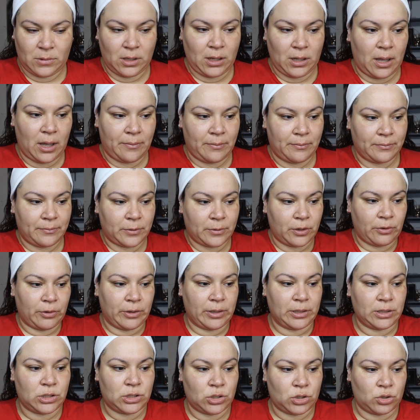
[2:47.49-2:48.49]
I'm
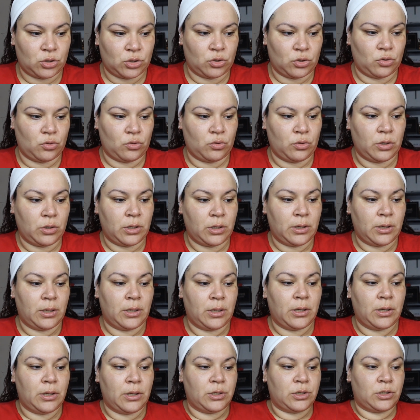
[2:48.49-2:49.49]
going to
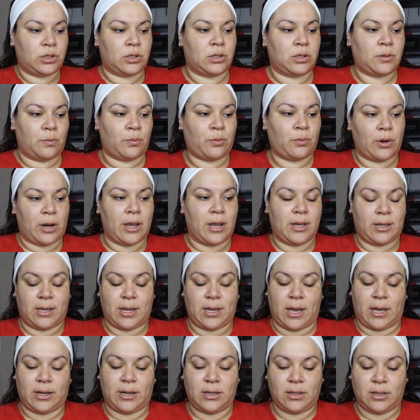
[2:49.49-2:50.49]
spray
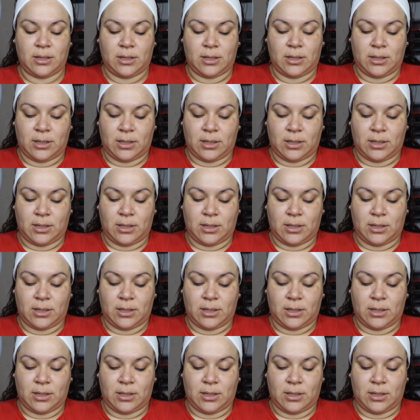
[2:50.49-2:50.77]
again.